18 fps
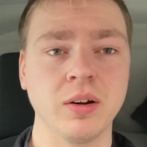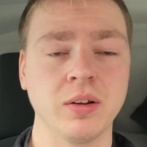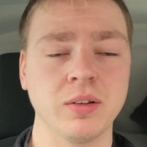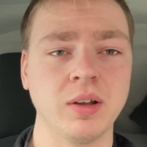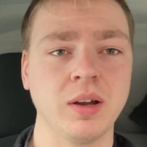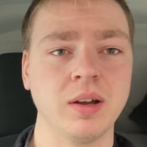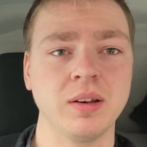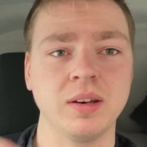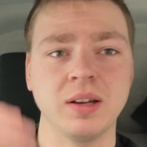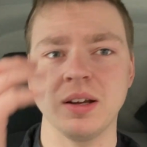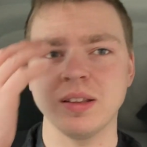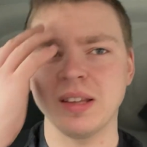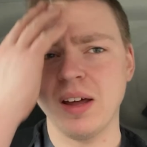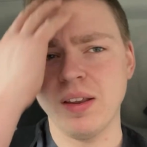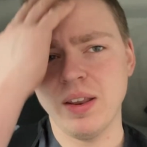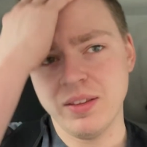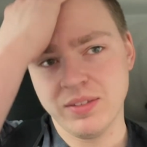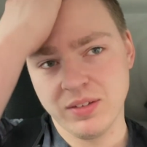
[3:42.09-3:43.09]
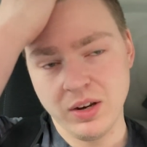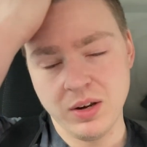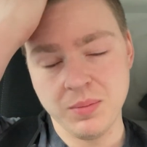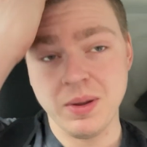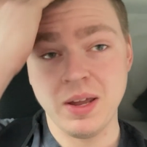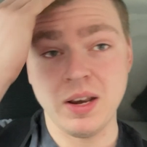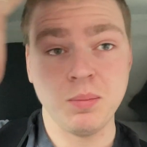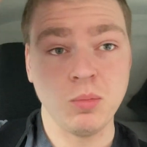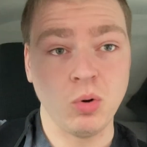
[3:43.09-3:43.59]
because I doubt there's going to be
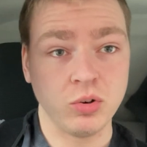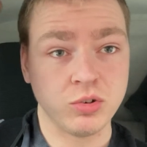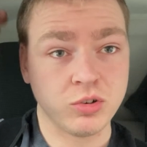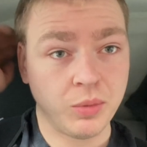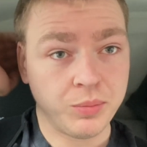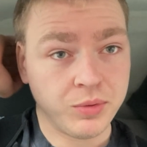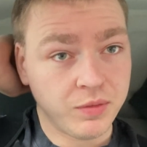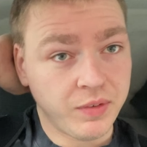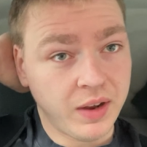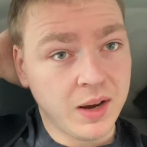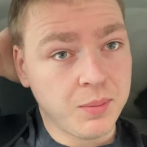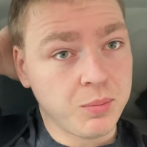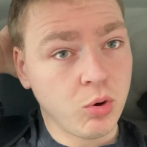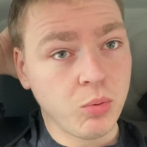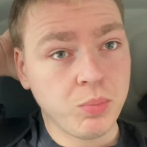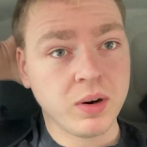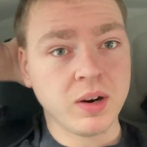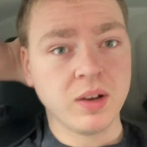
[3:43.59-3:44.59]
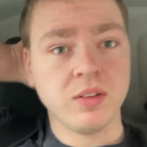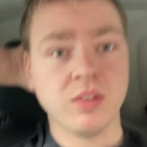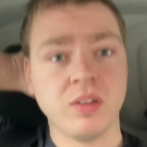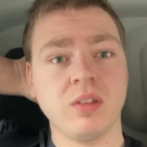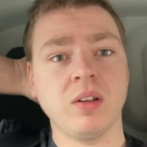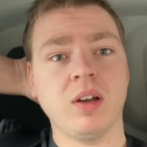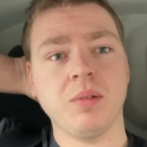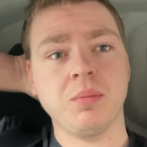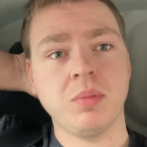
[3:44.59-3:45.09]
any more jobs available, because
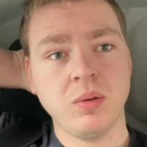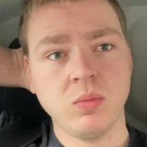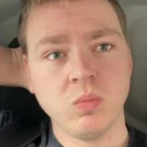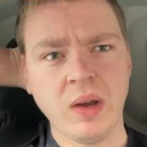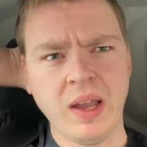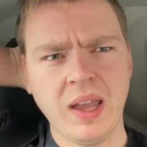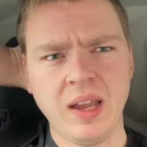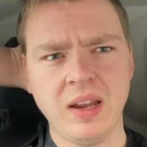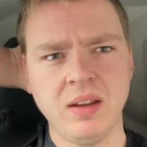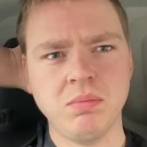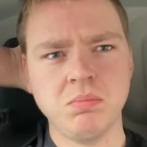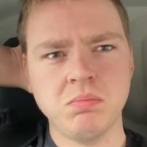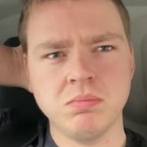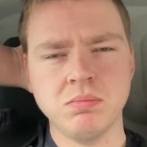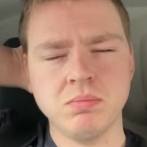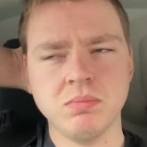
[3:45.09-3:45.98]
I've been waiting